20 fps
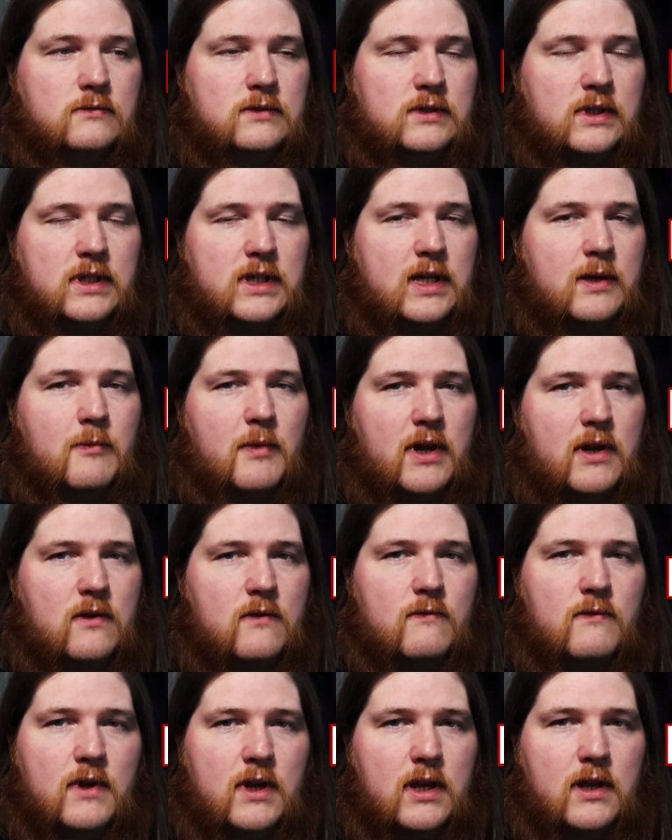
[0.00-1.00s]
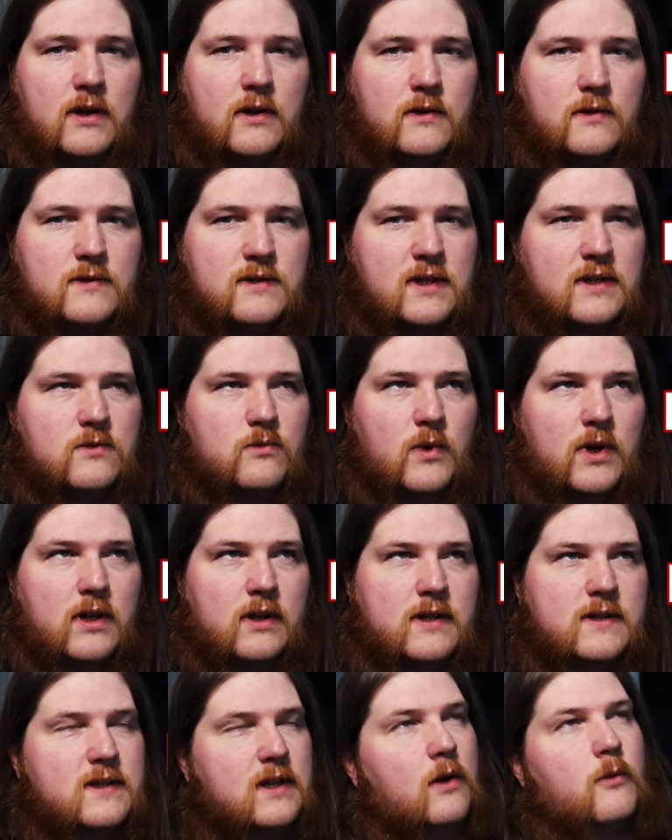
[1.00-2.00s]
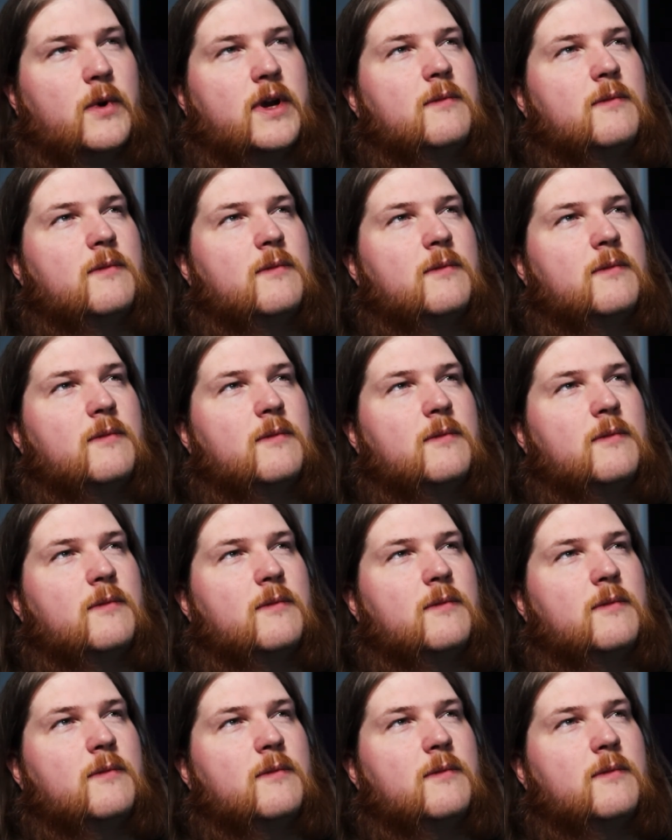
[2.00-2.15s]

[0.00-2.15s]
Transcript: can get my new videos, as well as,